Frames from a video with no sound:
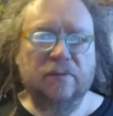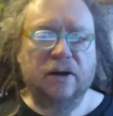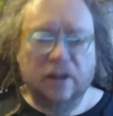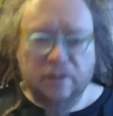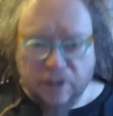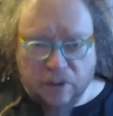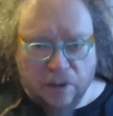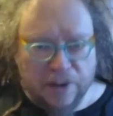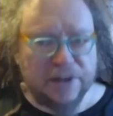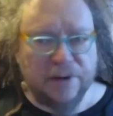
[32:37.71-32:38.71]
I call them the
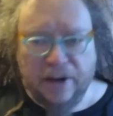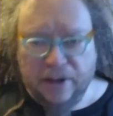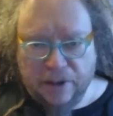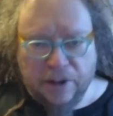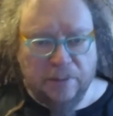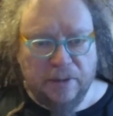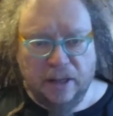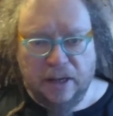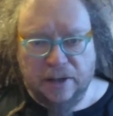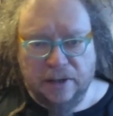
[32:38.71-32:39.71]
coarse-grained
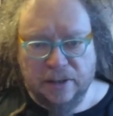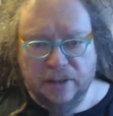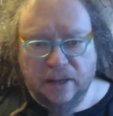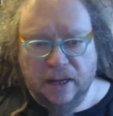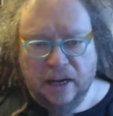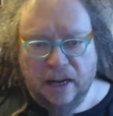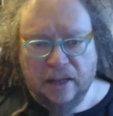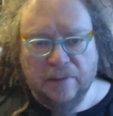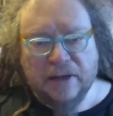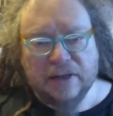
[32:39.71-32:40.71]
accumulators. And
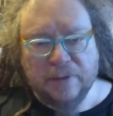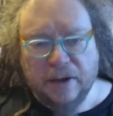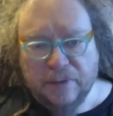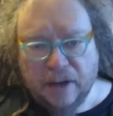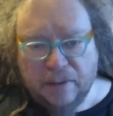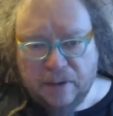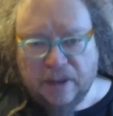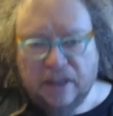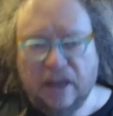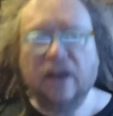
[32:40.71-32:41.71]
let me explain what I mean
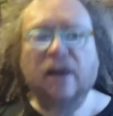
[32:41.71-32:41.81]
by that.